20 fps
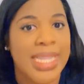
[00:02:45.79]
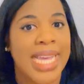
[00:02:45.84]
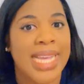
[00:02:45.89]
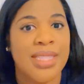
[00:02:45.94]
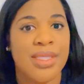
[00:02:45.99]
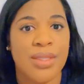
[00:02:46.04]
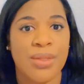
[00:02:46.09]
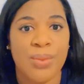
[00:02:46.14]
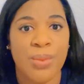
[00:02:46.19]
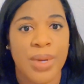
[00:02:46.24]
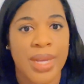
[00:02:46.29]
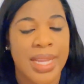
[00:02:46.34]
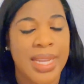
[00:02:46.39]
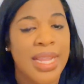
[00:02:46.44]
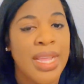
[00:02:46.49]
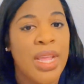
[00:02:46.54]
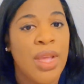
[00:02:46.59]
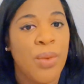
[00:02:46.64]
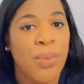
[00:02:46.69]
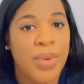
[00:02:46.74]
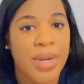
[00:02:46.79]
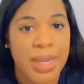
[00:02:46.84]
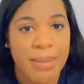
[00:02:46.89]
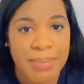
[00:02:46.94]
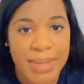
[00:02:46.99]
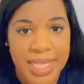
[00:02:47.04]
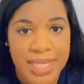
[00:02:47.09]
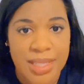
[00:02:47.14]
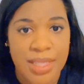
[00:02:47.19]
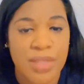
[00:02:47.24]
That's what we're in
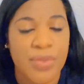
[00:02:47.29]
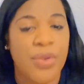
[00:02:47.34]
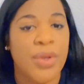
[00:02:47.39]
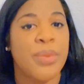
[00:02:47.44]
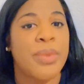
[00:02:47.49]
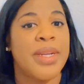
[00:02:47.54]
business for.